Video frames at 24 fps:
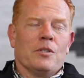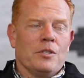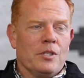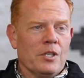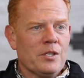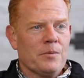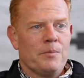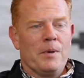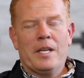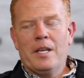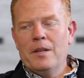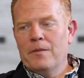
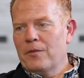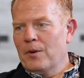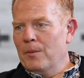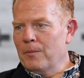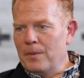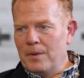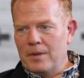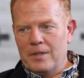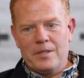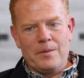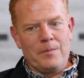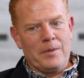just speaking
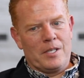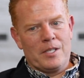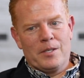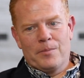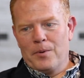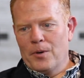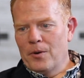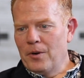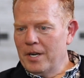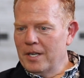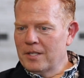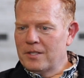from some
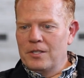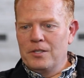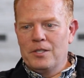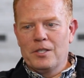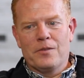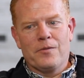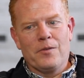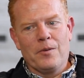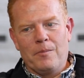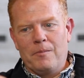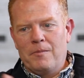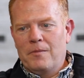experience and
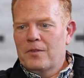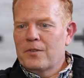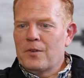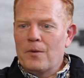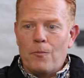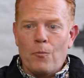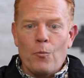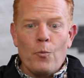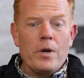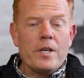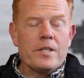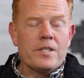just from
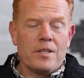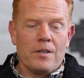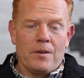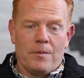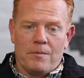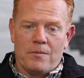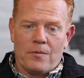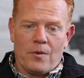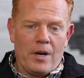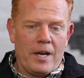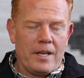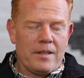some
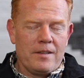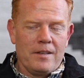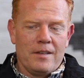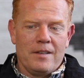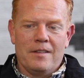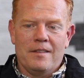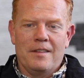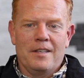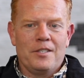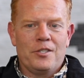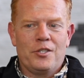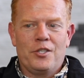wisdom, right,
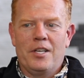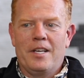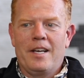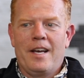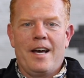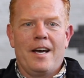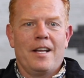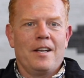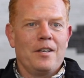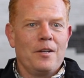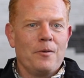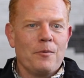that she
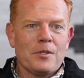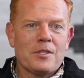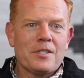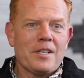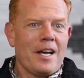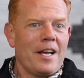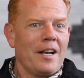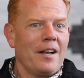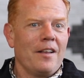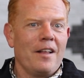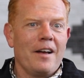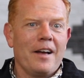had. And it was
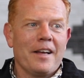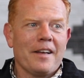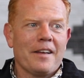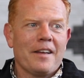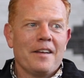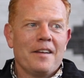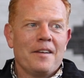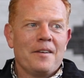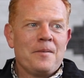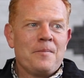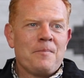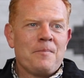kind of like,